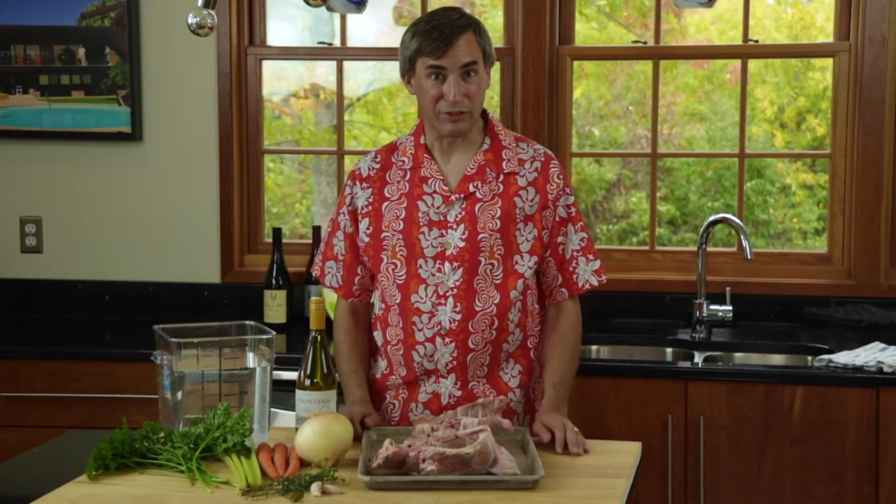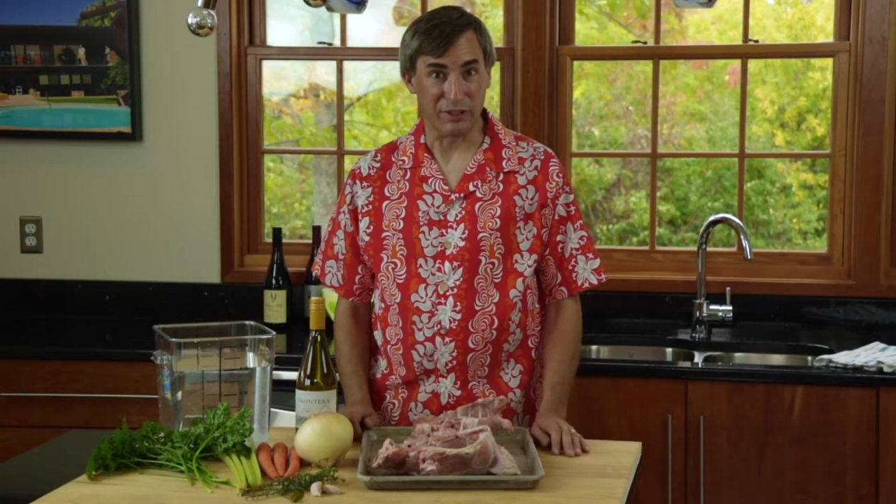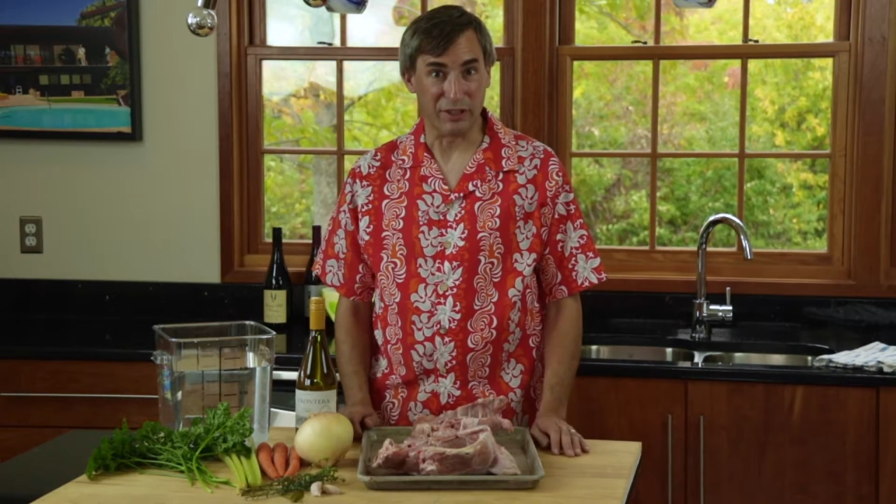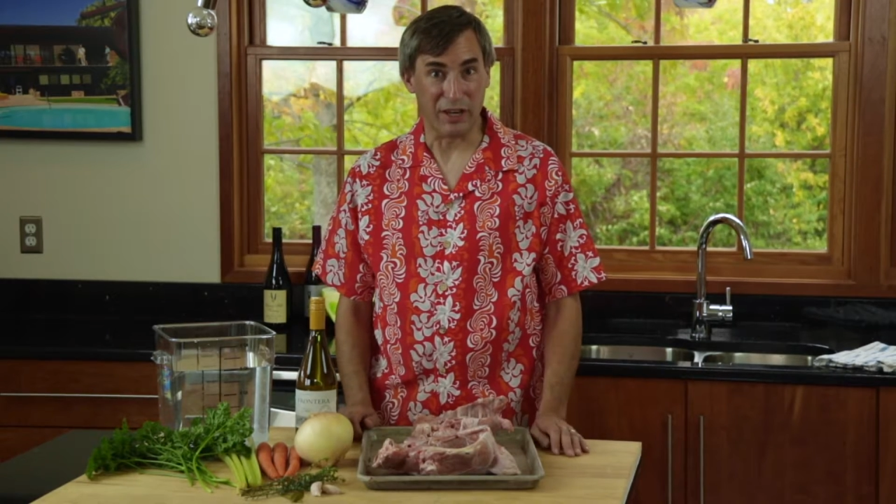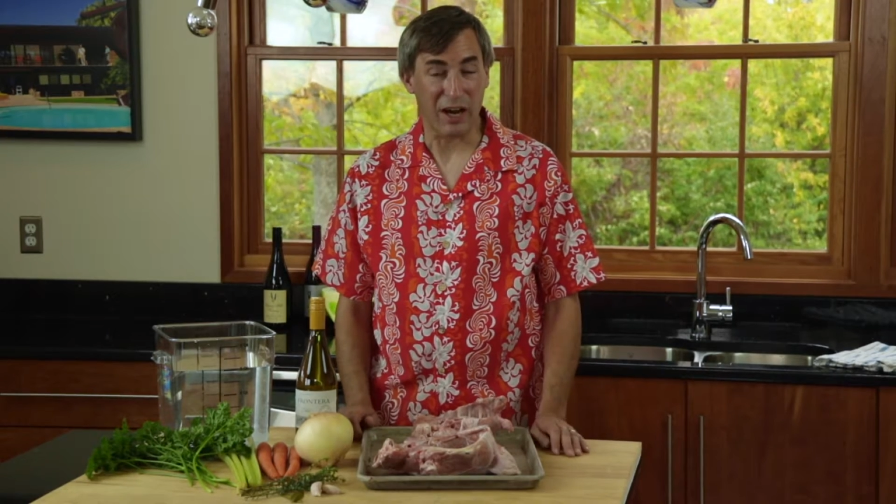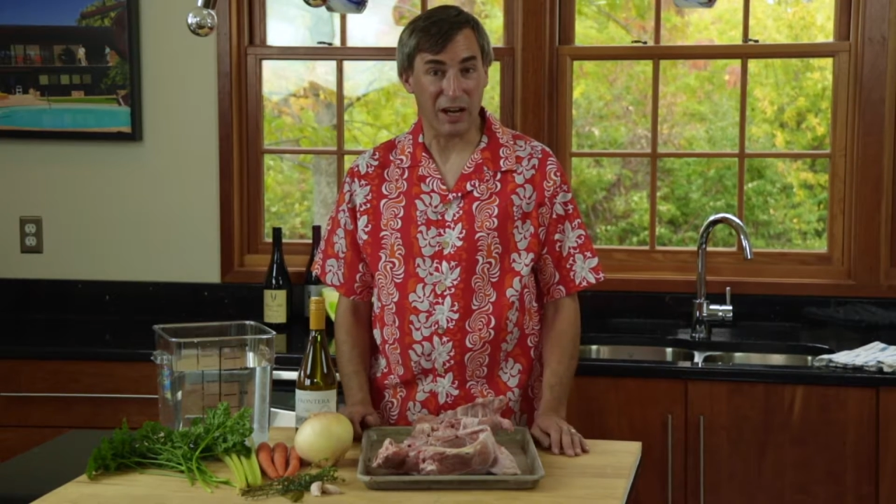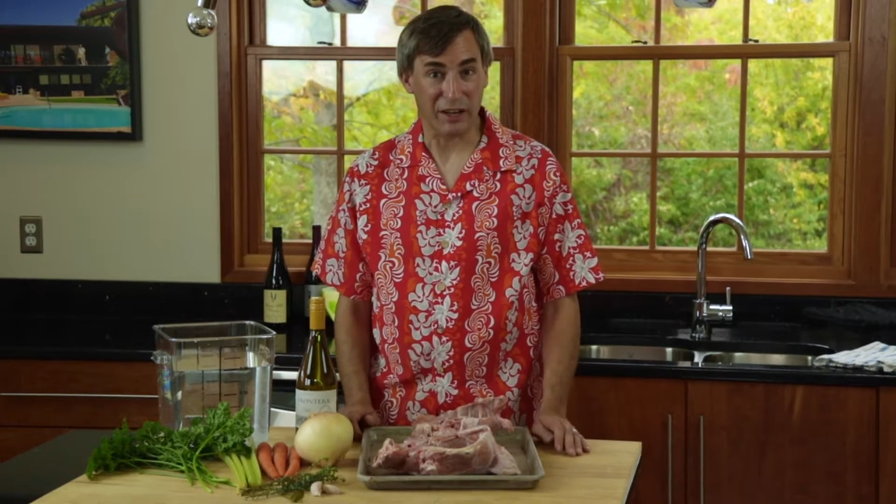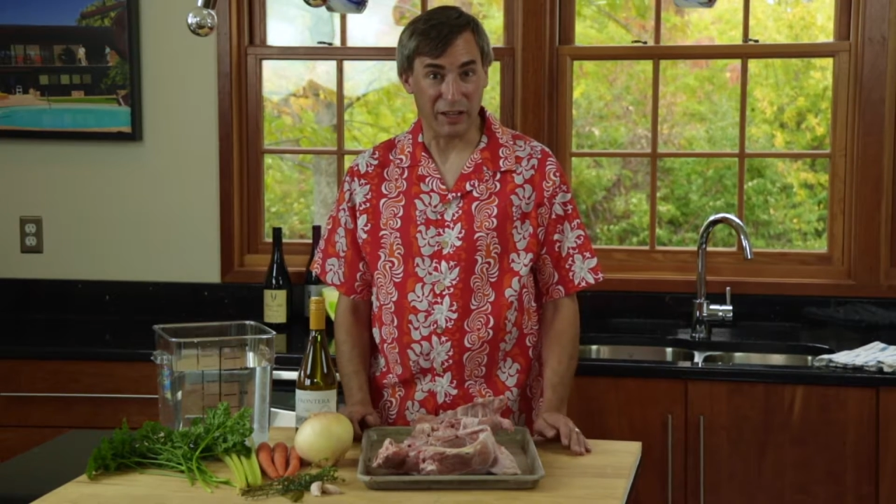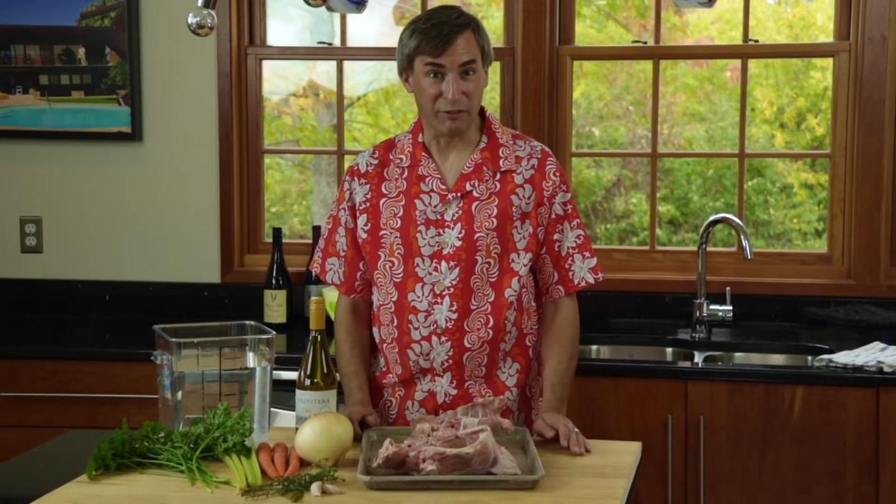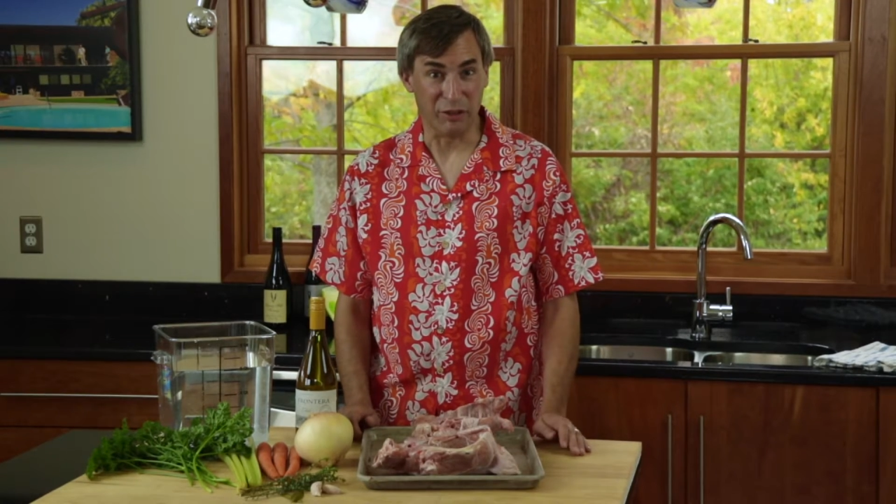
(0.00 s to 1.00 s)
in a
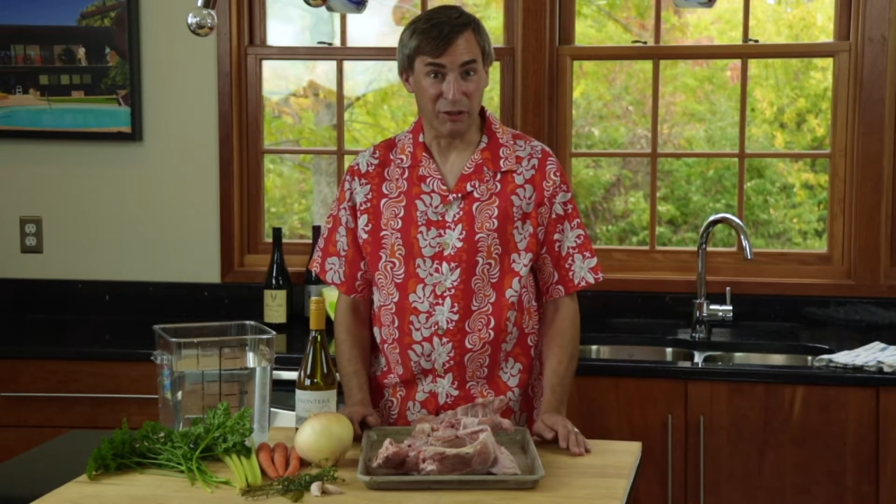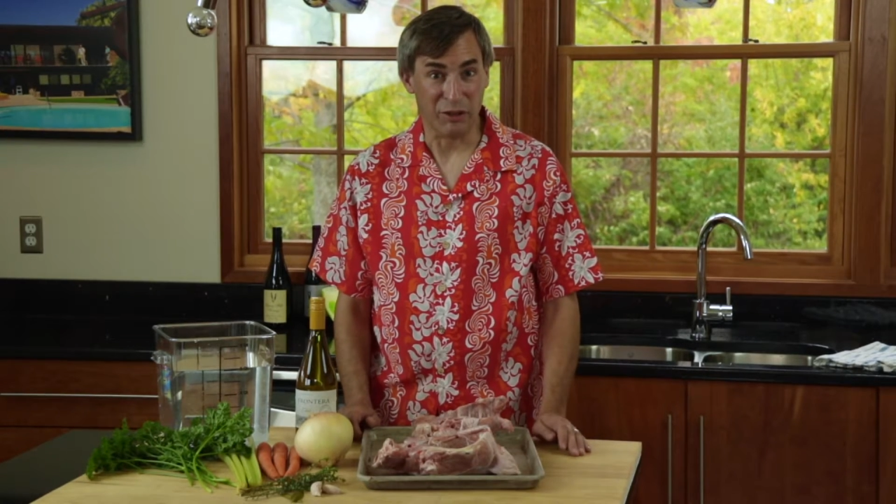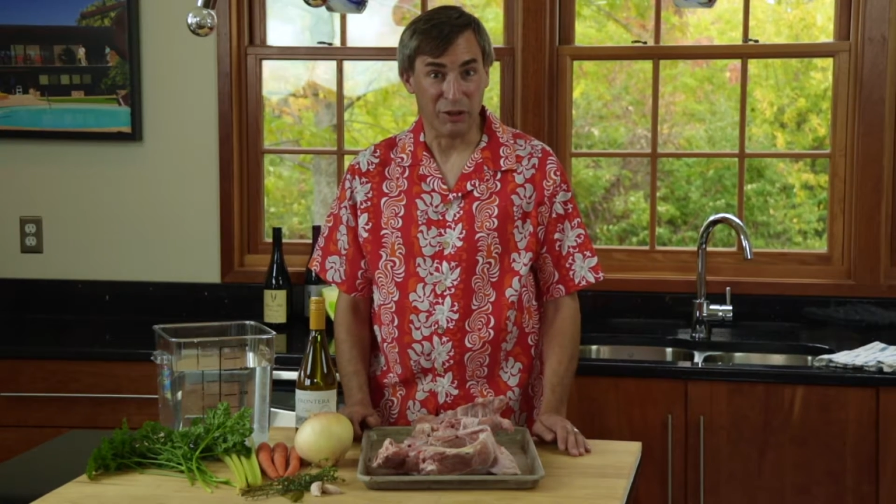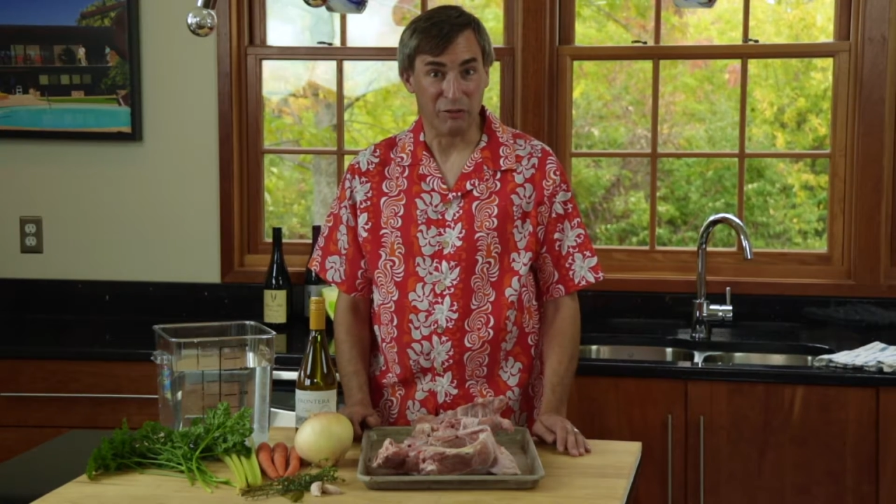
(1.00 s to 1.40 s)
hot oven